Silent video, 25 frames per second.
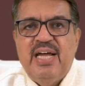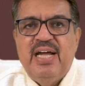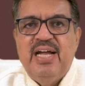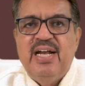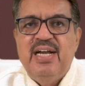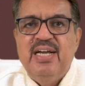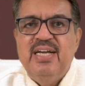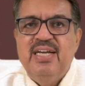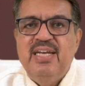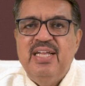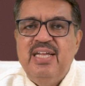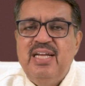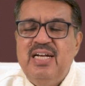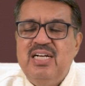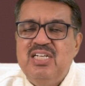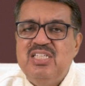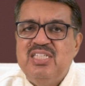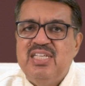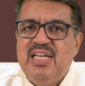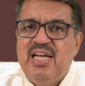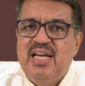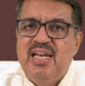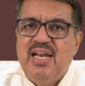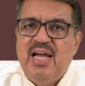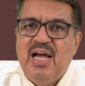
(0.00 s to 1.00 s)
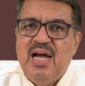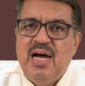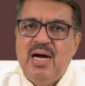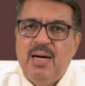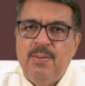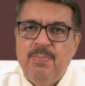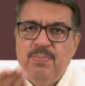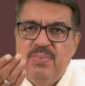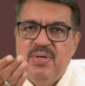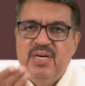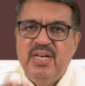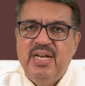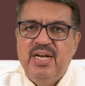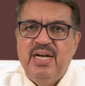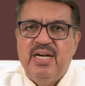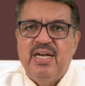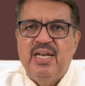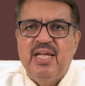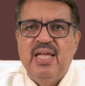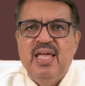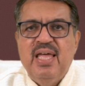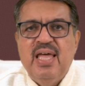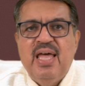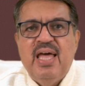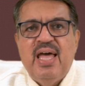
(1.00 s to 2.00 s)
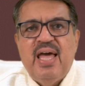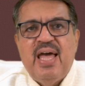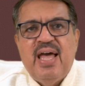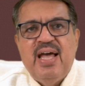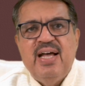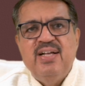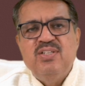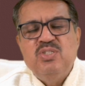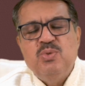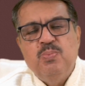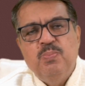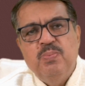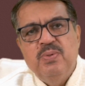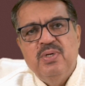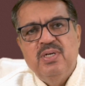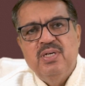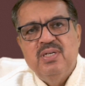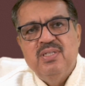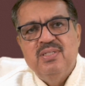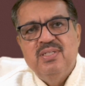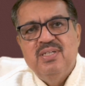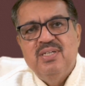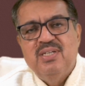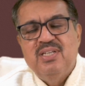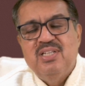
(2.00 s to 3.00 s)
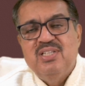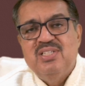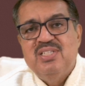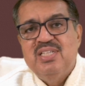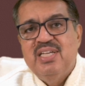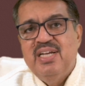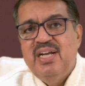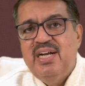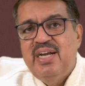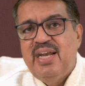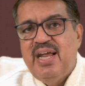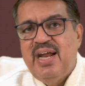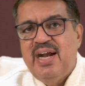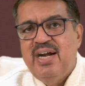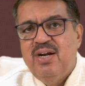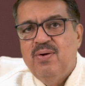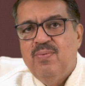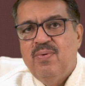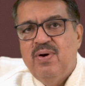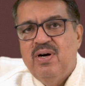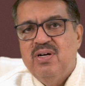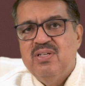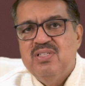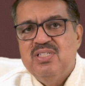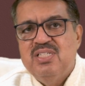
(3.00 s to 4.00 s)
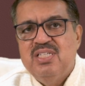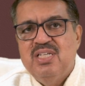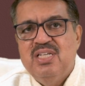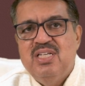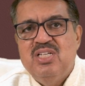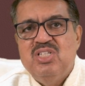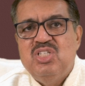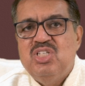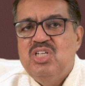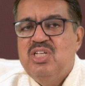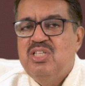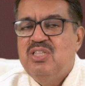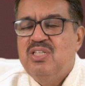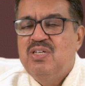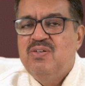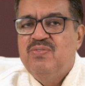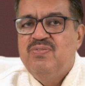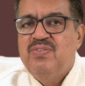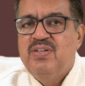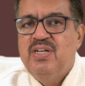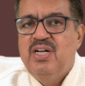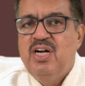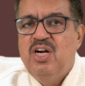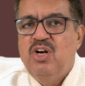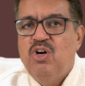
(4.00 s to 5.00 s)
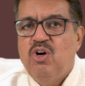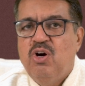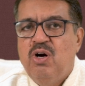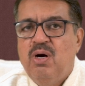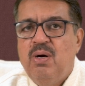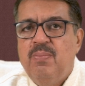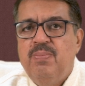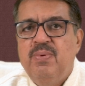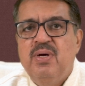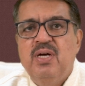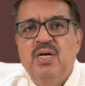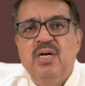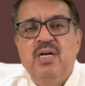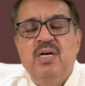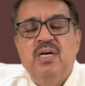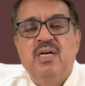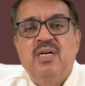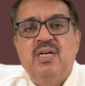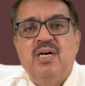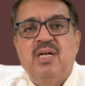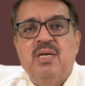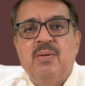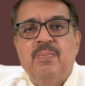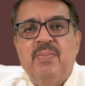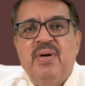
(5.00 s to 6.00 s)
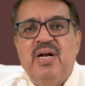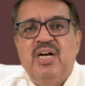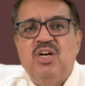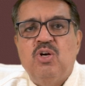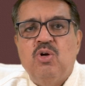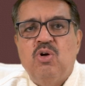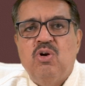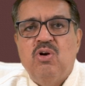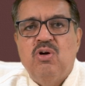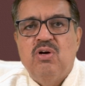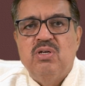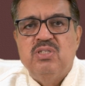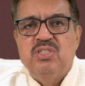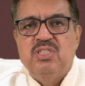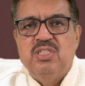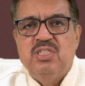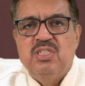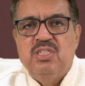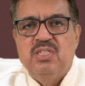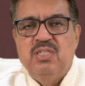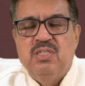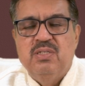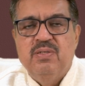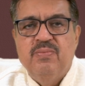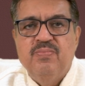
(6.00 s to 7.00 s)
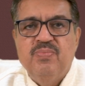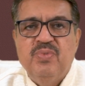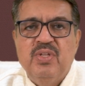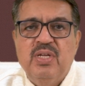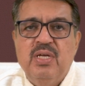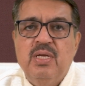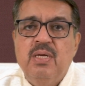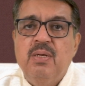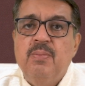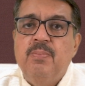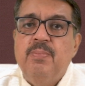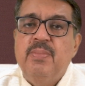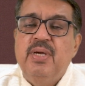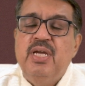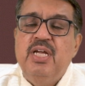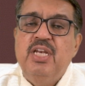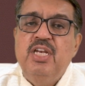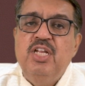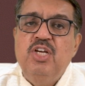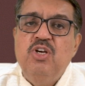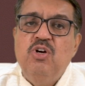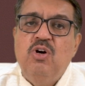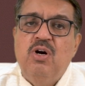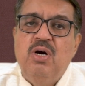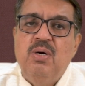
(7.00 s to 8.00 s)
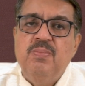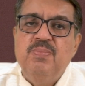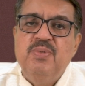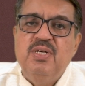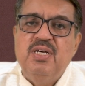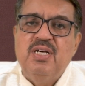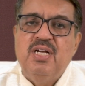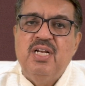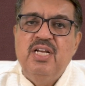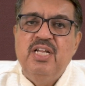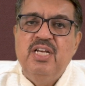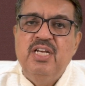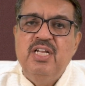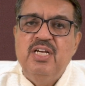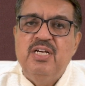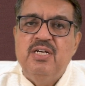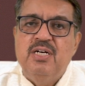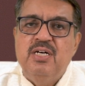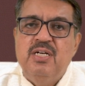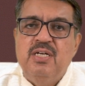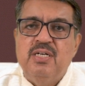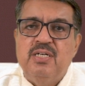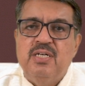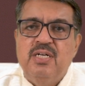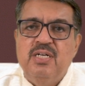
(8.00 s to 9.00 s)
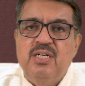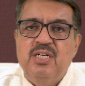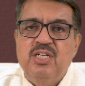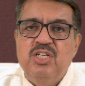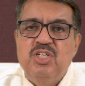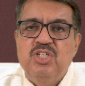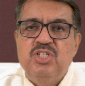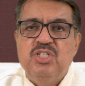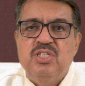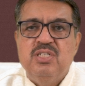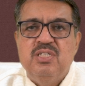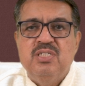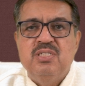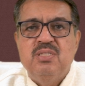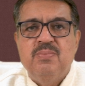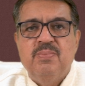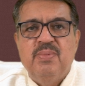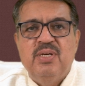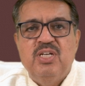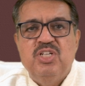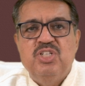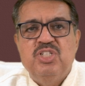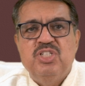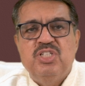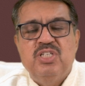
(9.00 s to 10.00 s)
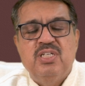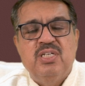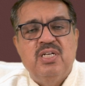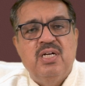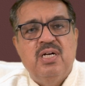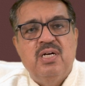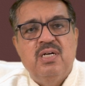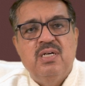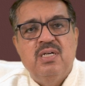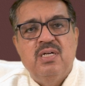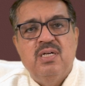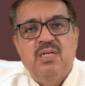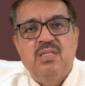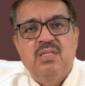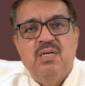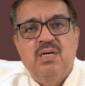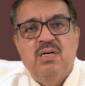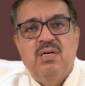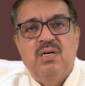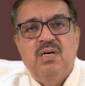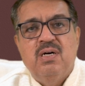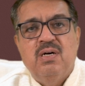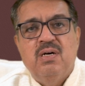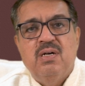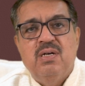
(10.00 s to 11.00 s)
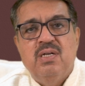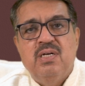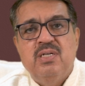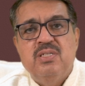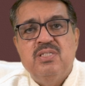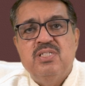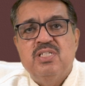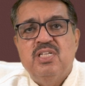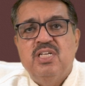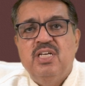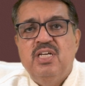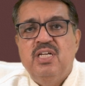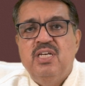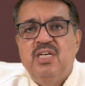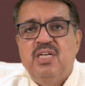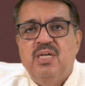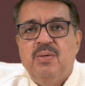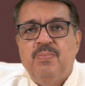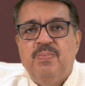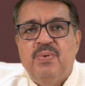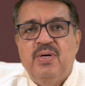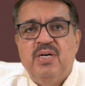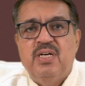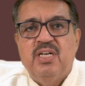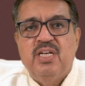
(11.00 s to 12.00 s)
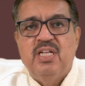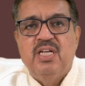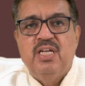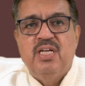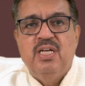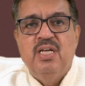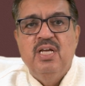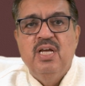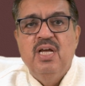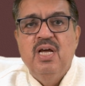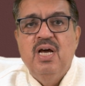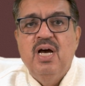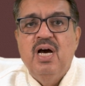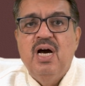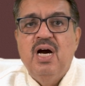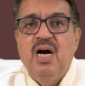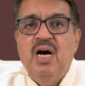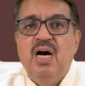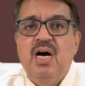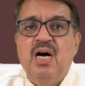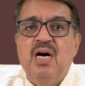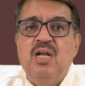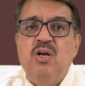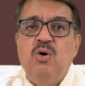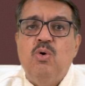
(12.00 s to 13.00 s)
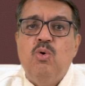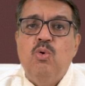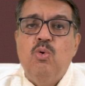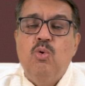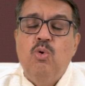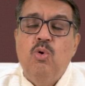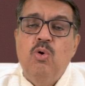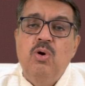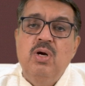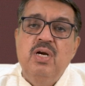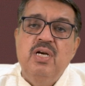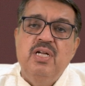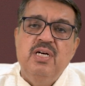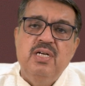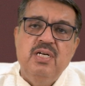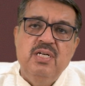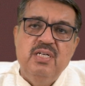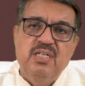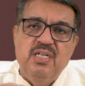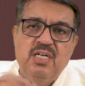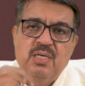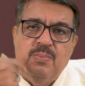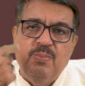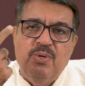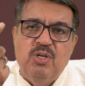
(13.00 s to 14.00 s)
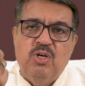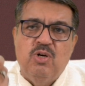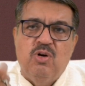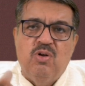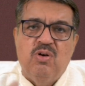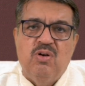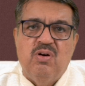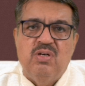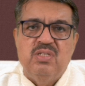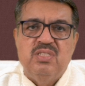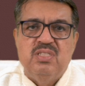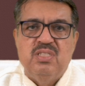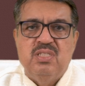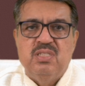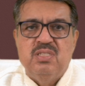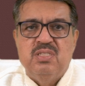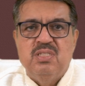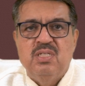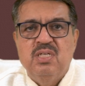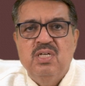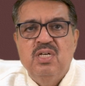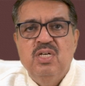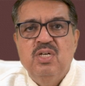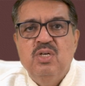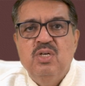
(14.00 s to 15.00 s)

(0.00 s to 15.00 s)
and needs an update as per the recent advances in the field of dermatology. Many of the clinical conditions mentioned under the Douglas skin repertory are older terminologies